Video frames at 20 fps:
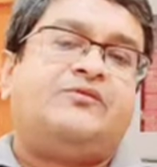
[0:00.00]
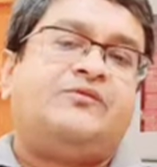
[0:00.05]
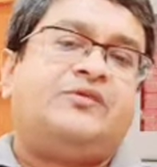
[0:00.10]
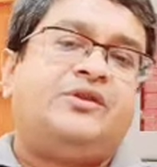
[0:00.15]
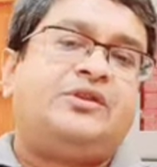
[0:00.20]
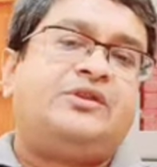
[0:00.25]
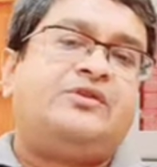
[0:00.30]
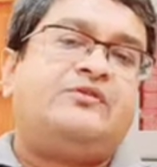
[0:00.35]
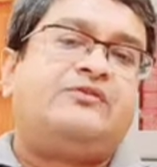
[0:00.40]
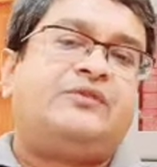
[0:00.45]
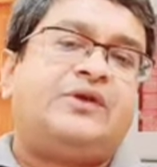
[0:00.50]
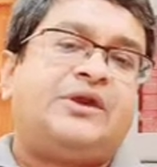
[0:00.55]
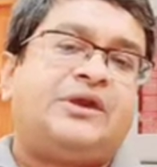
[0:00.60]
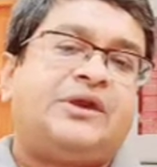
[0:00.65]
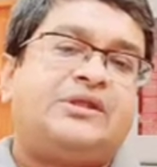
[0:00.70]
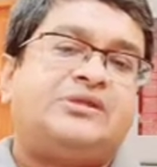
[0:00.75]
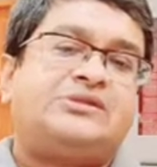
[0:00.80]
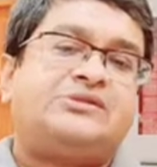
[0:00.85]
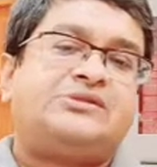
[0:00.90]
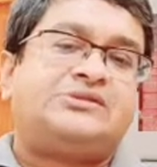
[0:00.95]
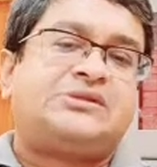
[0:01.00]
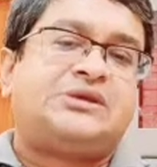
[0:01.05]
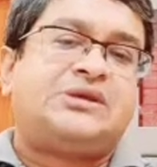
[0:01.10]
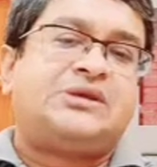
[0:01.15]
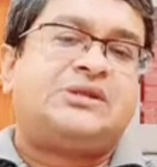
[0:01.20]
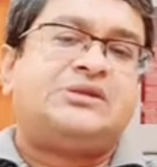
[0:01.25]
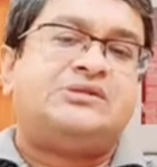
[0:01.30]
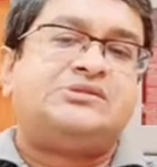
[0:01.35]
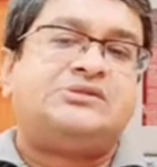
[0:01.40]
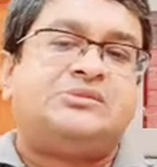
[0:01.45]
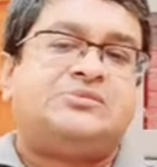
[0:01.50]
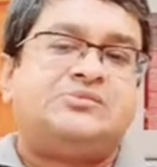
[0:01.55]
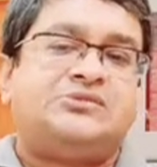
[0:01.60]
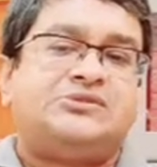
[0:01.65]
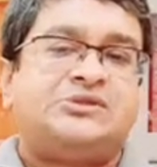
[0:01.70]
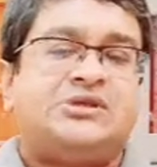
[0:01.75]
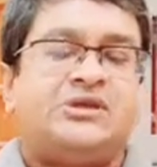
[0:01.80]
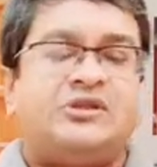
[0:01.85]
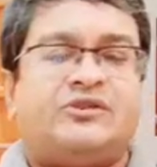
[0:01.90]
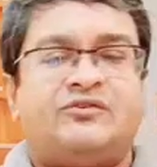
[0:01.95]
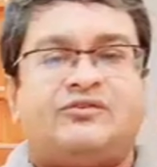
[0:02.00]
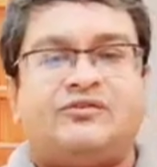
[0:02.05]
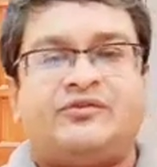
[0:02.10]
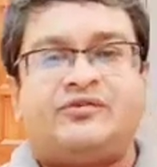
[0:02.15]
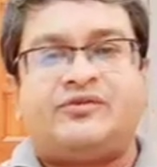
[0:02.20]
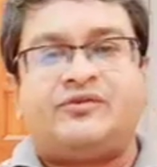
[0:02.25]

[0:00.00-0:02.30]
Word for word: Victor Frankenstein is himself